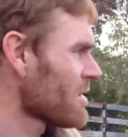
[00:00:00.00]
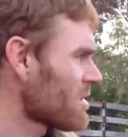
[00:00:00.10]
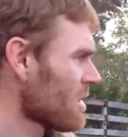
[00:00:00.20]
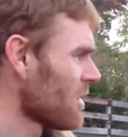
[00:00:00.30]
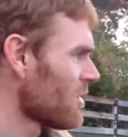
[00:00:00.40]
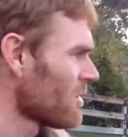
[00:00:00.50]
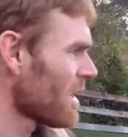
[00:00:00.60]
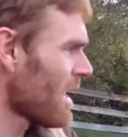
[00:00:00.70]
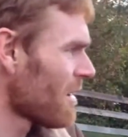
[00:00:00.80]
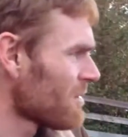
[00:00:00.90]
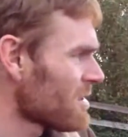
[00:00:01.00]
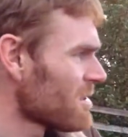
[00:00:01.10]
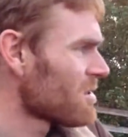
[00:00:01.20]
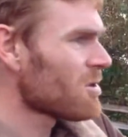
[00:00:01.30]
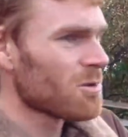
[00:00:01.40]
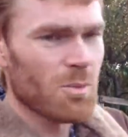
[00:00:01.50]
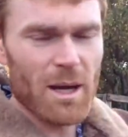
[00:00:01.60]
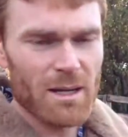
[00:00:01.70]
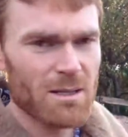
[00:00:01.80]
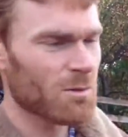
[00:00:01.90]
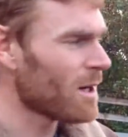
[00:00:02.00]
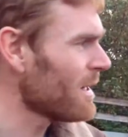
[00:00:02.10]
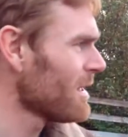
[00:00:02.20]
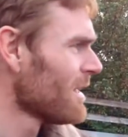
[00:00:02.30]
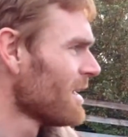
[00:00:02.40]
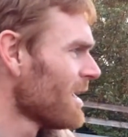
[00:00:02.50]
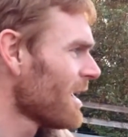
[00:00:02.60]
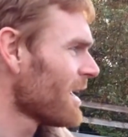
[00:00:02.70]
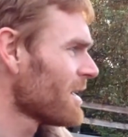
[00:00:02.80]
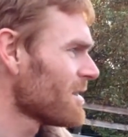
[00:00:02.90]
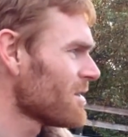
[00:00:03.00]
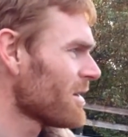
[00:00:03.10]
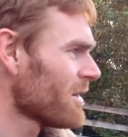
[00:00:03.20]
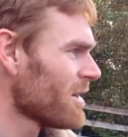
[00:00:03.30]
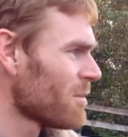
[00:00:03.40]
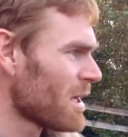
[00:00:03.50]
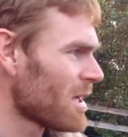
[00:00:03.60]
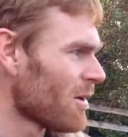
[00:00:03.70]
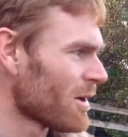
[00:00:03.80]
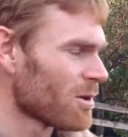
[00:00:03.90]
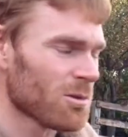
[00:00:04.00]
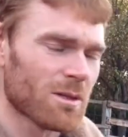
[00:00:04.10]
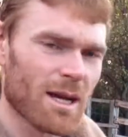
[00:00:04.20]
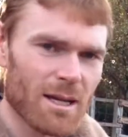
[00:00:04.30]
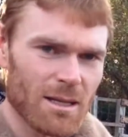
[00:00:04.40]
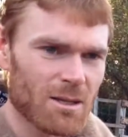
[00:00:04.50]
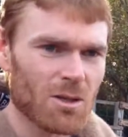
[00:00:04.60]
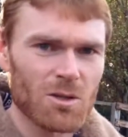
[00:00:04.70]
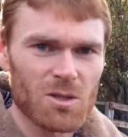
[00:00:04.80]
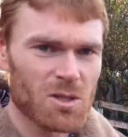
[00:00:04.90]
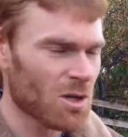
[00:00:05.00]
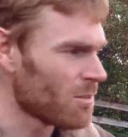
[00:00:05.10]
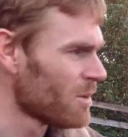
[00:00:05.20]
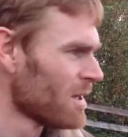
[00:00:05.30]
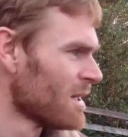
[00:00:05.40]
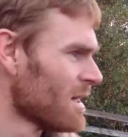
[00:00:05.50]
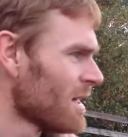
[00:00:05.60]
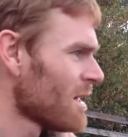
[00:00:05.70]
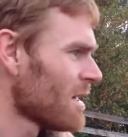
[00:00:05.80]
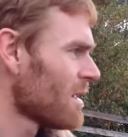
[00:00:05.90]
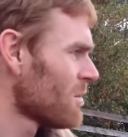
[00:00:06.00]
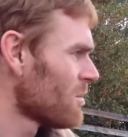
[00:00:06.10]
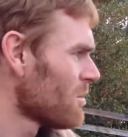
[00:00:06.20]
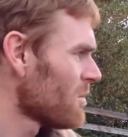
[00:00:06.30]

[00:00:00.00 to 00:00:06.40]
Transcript: So the harvest is 2 paddocks away, and they've been going all day, non-stop. I